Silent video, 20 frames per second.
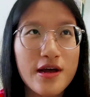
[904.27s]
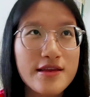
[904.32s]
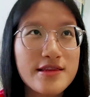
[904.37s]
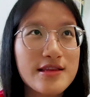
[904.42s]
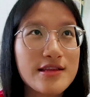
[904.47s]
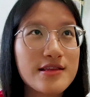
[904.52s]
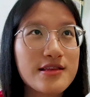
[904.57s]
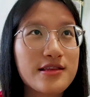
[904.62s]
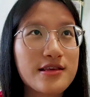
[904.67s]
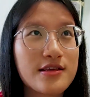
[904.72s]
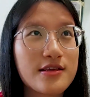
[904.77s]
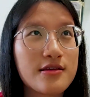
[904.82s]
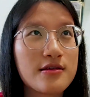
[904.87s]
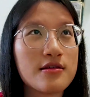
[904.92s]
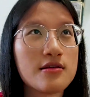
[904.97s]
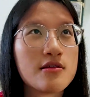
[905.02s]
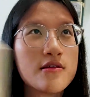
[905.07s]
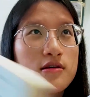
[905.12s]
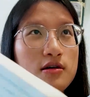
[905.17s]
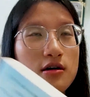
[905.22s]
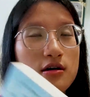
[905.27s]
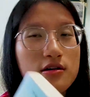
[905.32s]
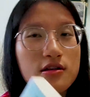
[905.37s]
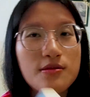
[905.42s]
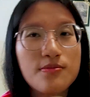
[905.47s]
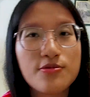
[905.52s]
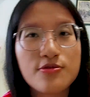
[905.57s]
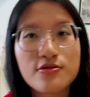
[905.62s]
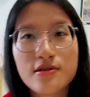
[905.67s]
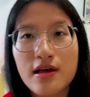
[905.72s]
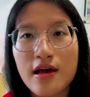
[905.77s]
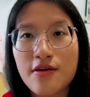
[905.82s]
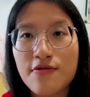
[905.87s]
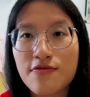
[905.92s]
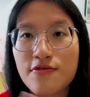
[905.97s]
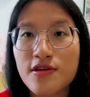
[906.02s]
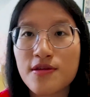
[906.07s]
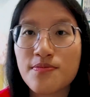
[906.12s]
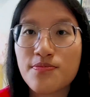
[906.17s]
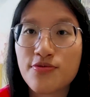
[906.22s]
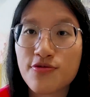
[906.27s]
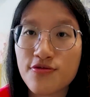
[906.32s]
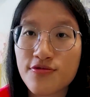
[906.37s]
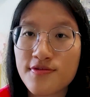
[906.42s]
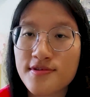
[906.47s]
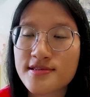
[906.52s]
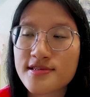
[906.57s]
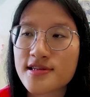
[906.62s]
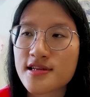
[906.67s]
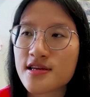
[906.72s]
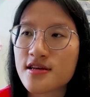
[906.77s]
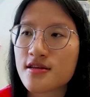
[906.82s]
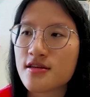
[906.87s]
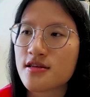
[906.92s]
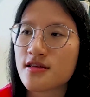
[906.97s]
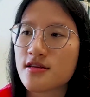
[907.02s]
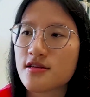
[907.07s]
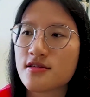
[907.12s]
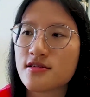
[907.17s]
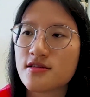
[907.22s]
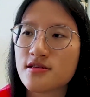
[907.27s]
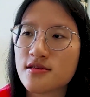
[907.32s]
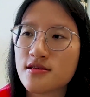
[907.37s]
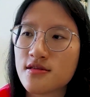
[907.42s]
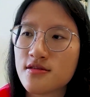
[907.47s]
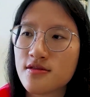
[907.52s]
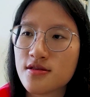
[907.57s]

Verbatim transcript: I think the only book that I read previously is